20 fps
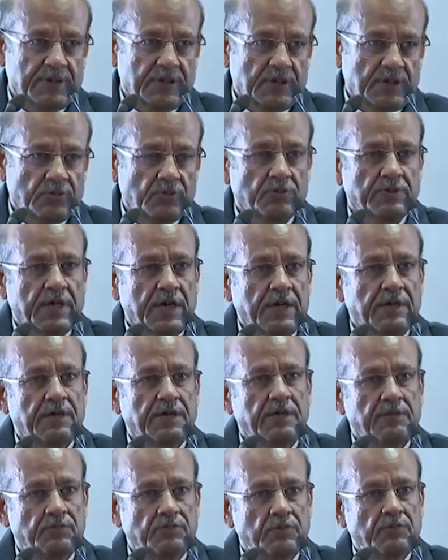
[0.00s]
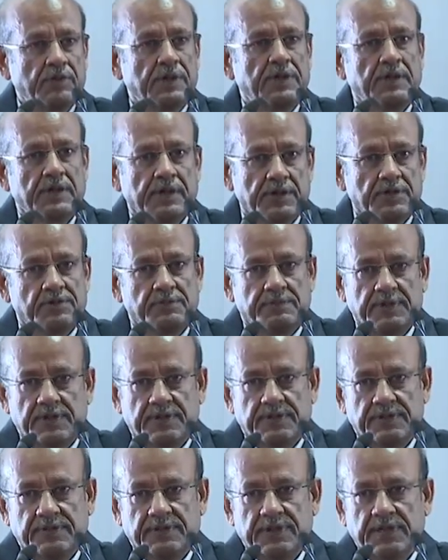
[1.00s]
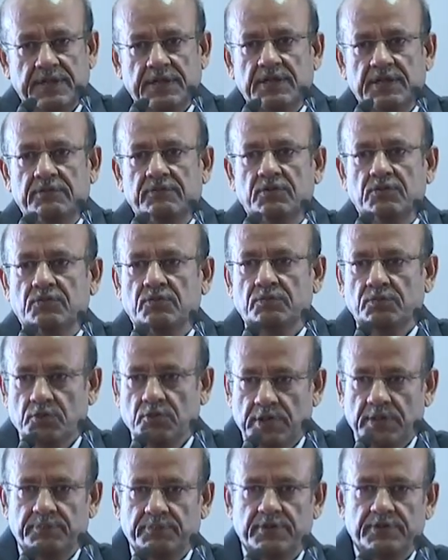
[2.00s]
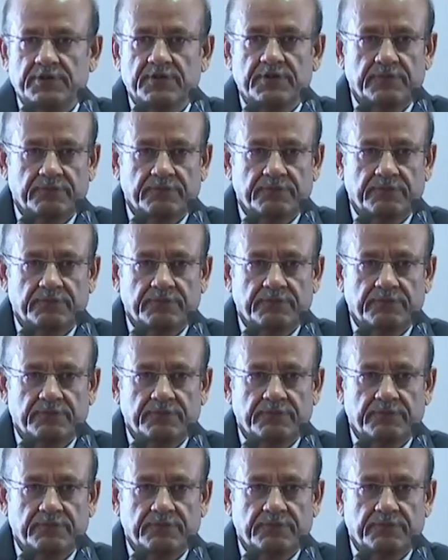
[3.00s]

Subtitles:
So that gives you encouragement. That gives you some motivation